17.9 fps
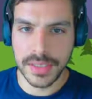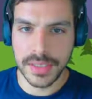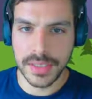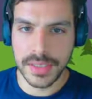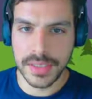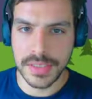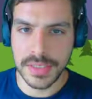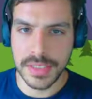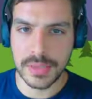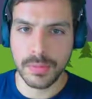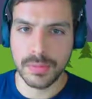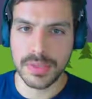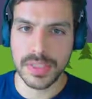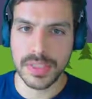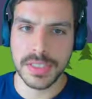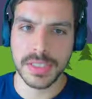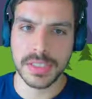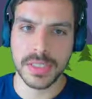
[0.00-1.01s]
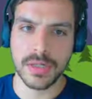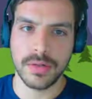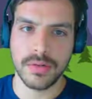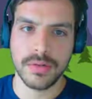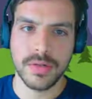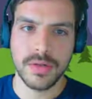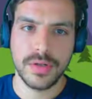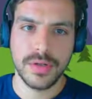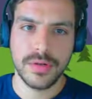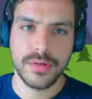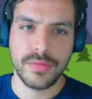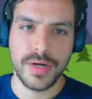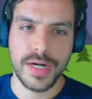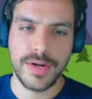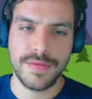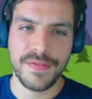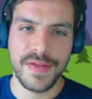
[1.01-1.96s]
is equal to 0, right?